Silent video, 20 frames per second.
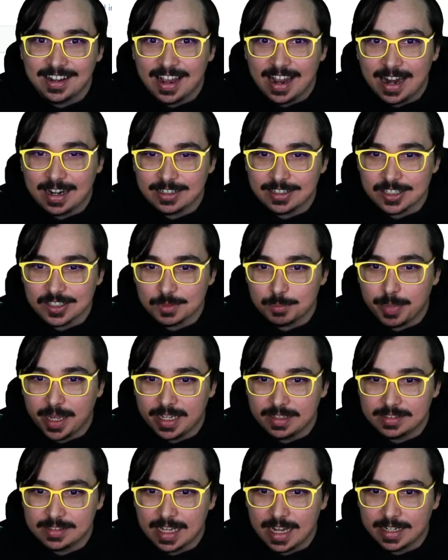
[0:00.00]
and just
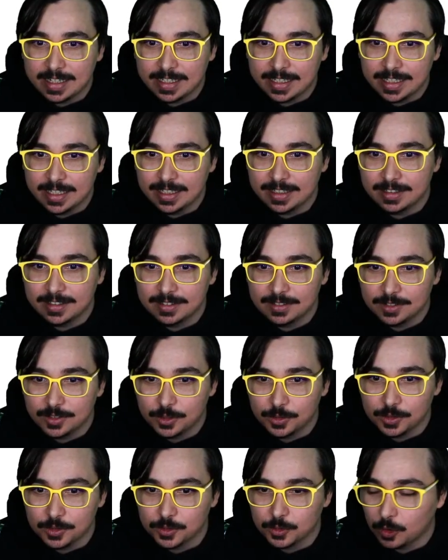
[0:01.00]
paste that in
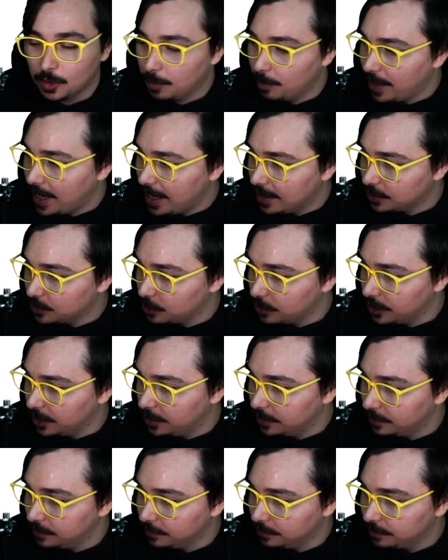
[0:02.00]
to the store
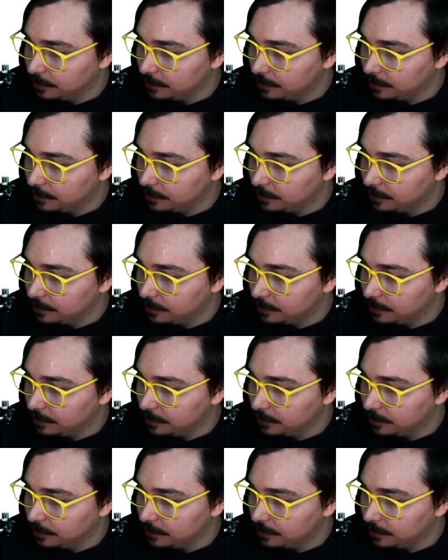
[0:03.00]
password.